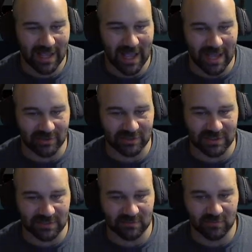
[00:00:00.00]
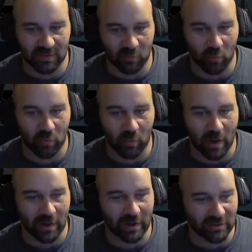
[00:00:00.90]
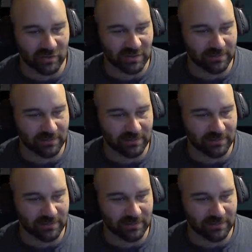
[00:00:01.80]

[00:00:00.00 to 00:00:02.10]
Henderson. We want Henderson.